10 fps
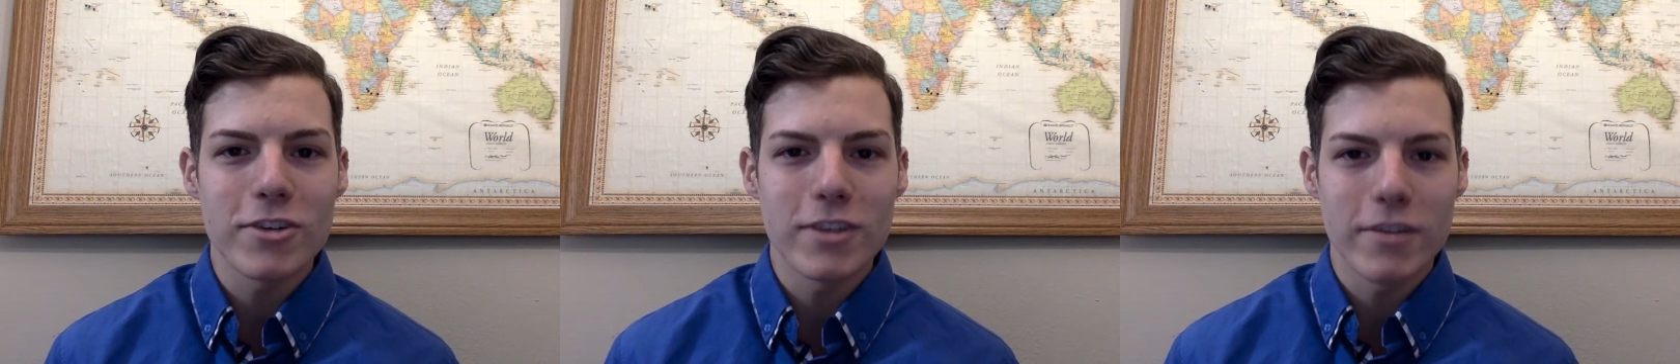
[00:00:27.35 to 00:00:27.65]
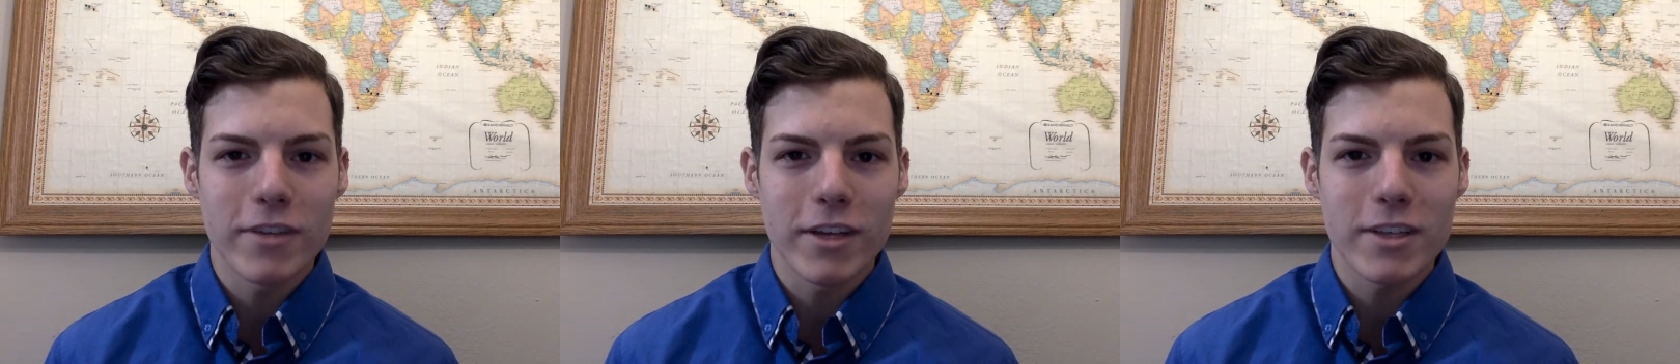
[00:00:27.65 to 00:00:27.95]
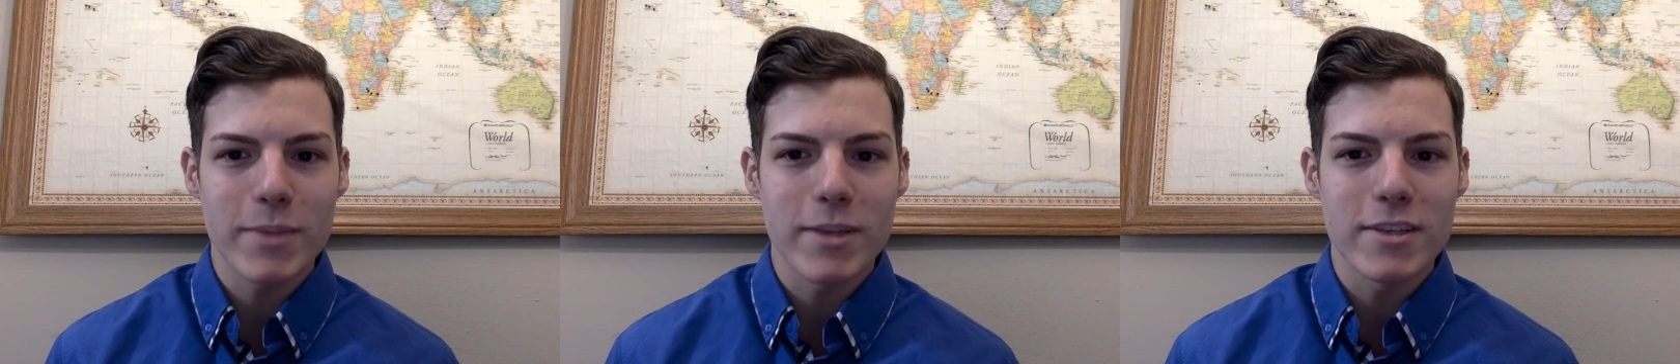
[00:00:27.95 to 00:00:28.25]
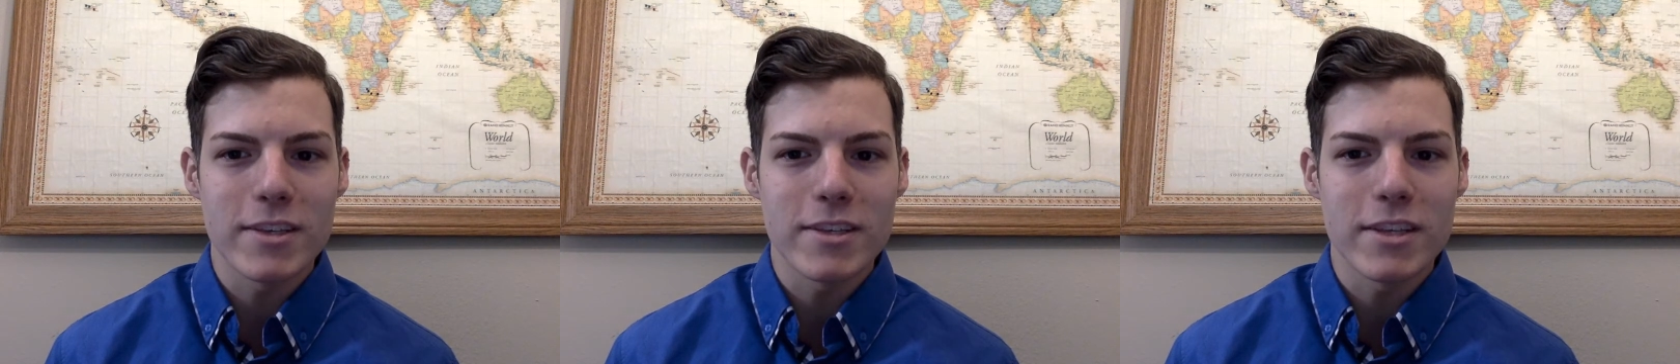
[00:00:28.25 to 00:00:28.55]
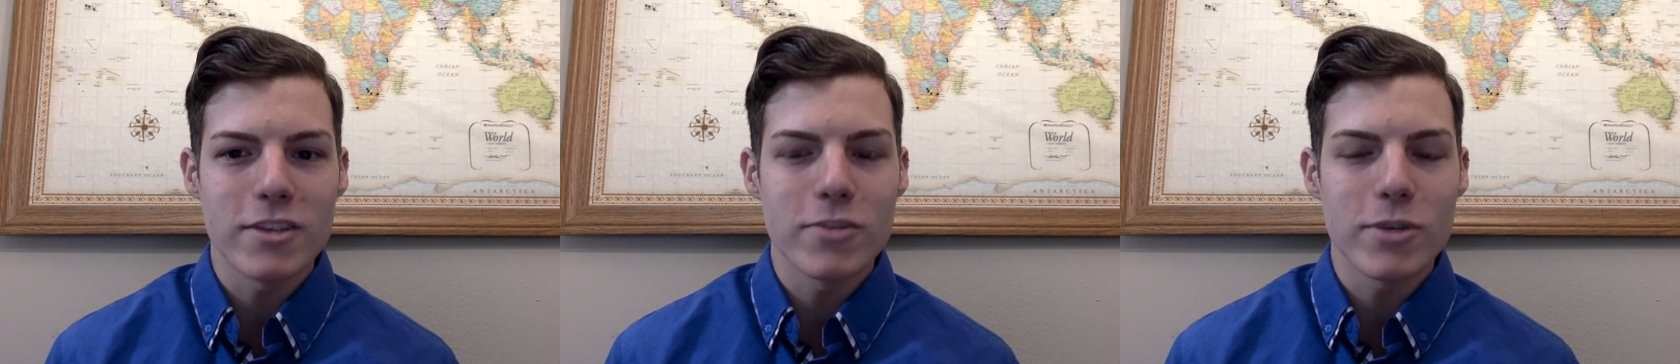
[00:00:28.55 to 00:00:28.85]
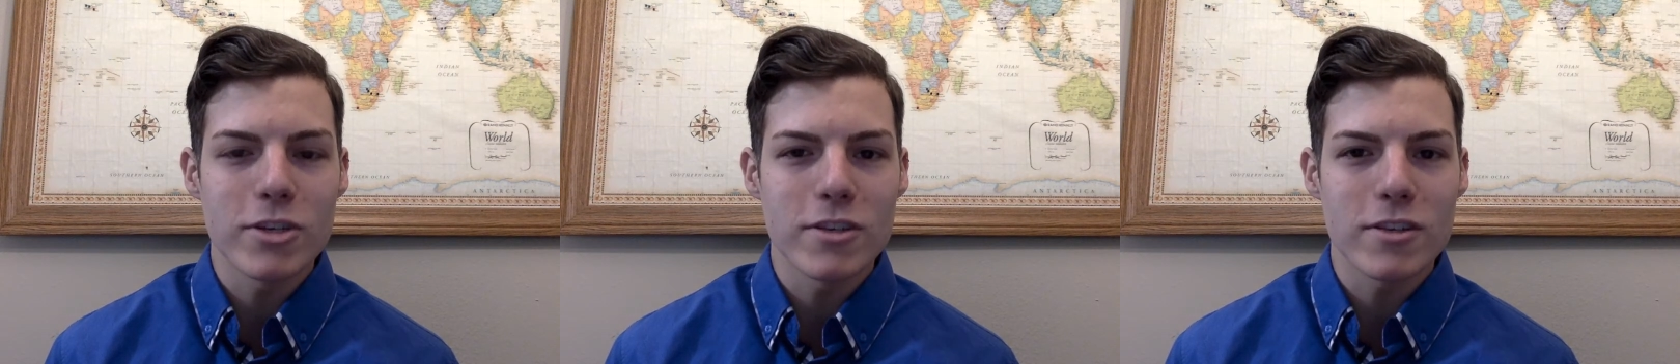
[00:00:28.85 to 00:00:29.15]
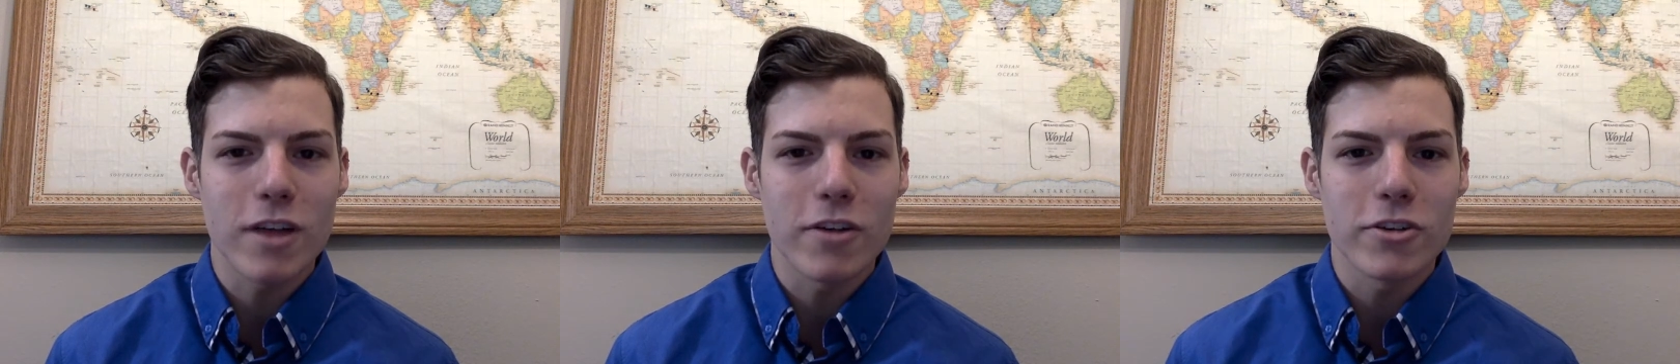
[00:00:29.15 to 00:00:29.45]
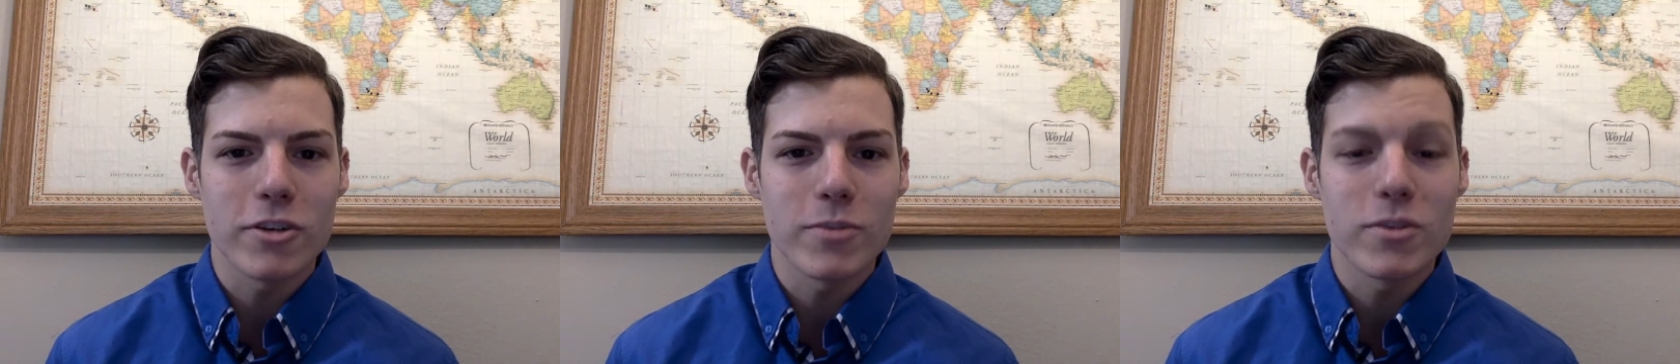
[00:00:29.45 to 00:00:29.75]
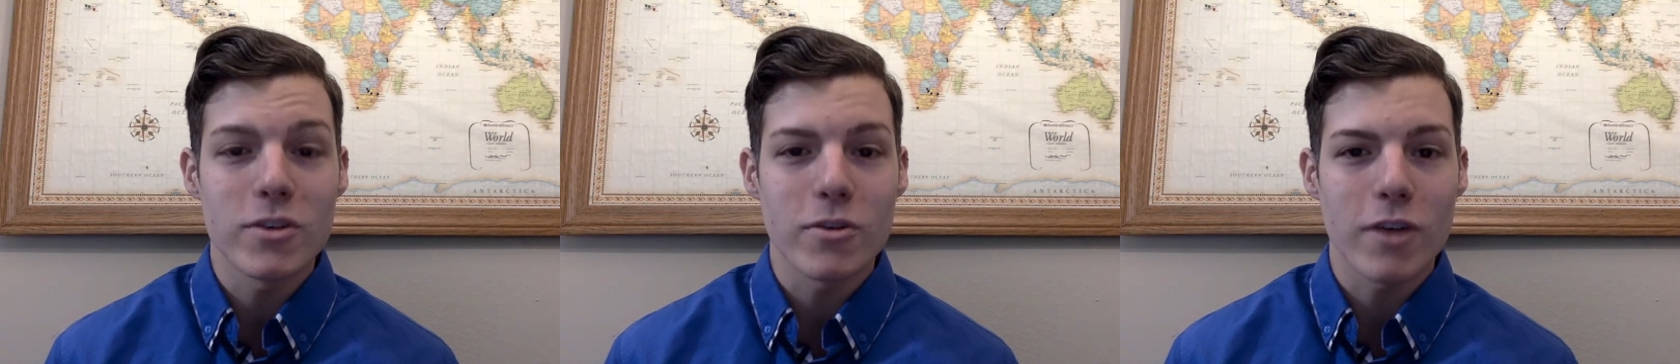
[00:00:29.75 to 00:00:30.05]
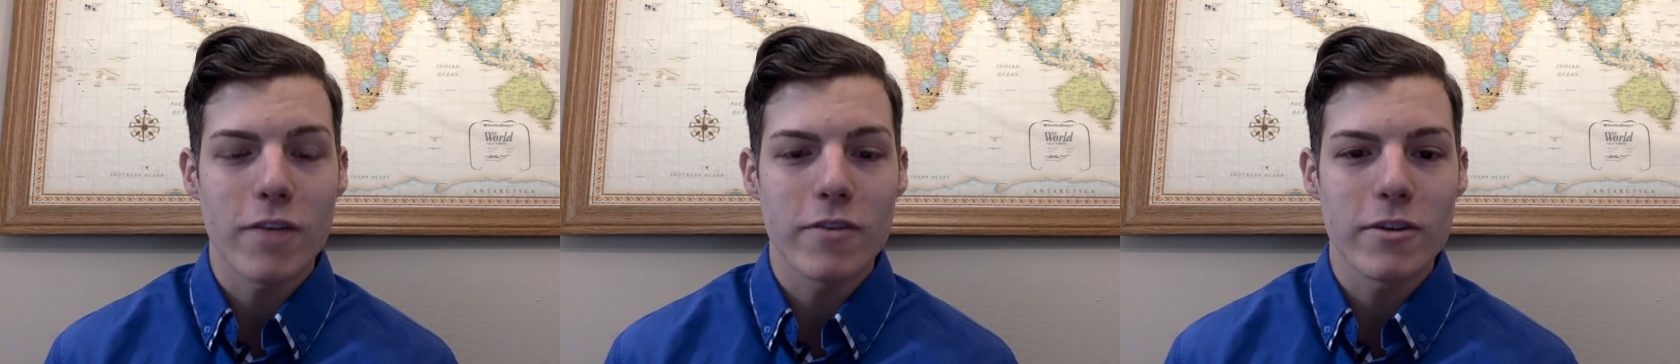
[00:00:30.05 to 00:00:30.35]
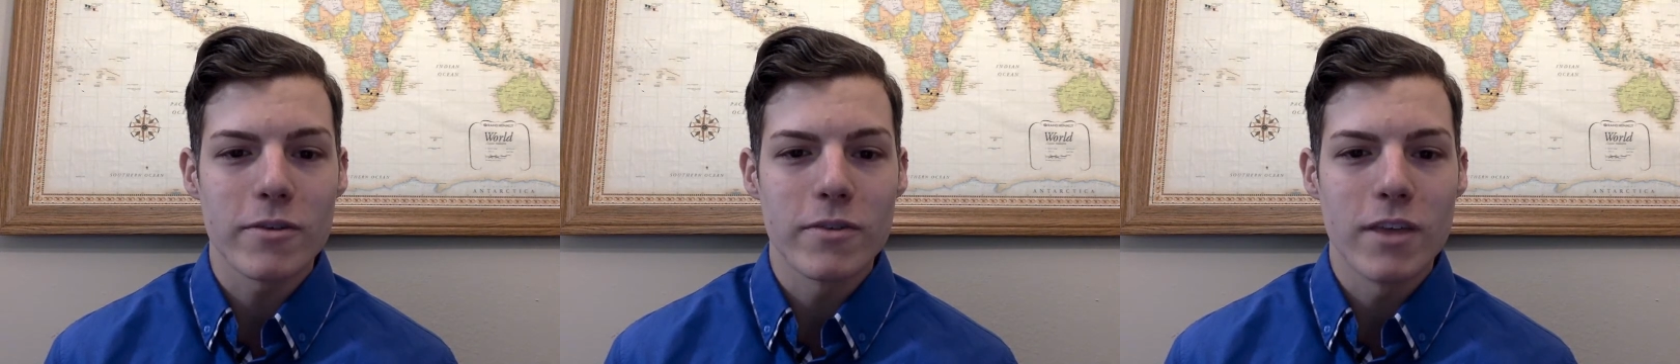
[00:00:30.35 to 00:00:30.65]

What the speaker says: and living expenses that tuition scholarships don't cover.